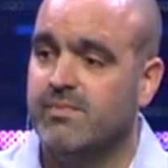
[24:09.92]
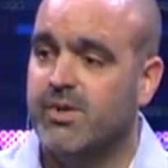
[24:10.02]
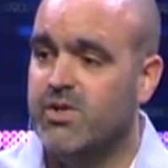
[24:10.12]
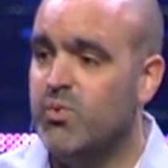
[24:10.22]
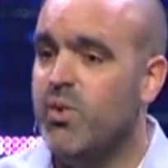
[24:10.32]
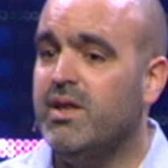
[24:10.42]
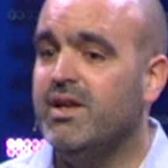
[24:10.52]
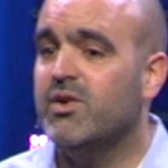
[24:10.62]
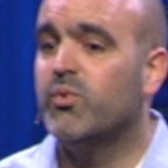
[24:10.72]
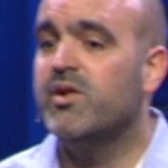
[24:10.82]
Are you
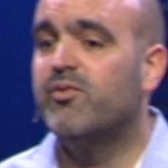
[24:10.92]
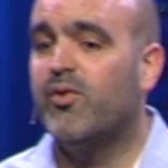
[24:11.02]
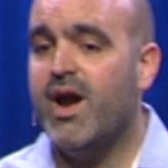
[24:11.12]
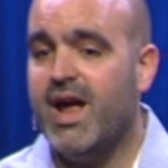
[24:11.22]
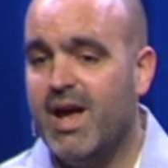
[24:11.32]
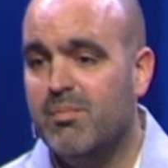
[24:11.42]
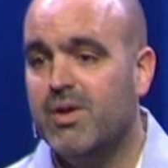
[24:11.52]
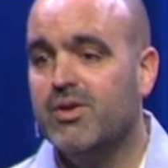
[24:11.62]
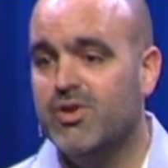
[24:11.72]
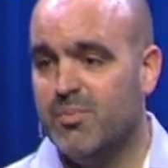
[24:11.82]
willing to reframe
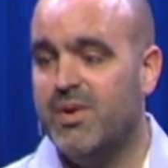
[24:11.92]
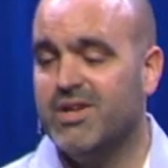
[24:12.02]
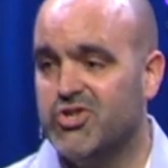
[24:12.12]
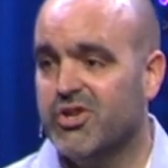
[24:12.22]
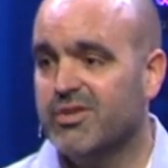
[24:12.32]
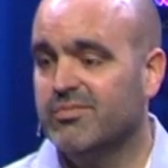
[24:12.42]
your picture?